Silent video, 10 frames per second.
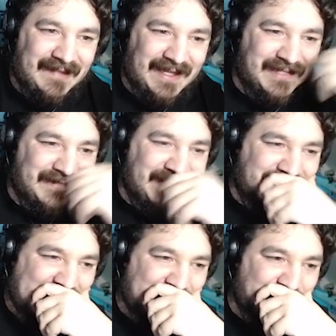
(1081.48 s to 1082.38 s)
actually a really
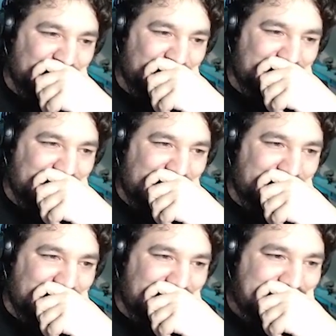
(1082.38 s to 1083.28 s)
good hand with Twisted.
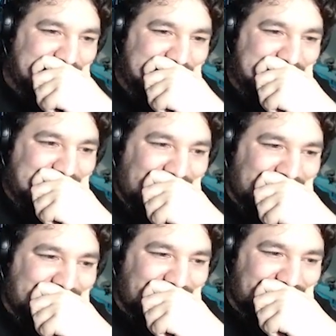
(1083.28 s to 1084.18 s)
I'm,
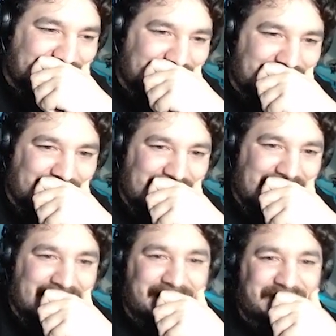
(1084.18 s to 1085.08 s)
I'm going to end up
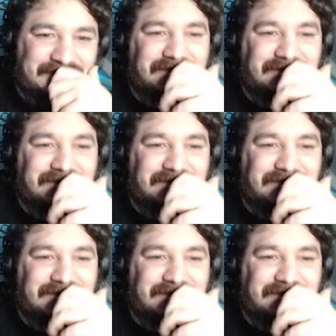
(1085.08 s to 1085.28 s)
regretting.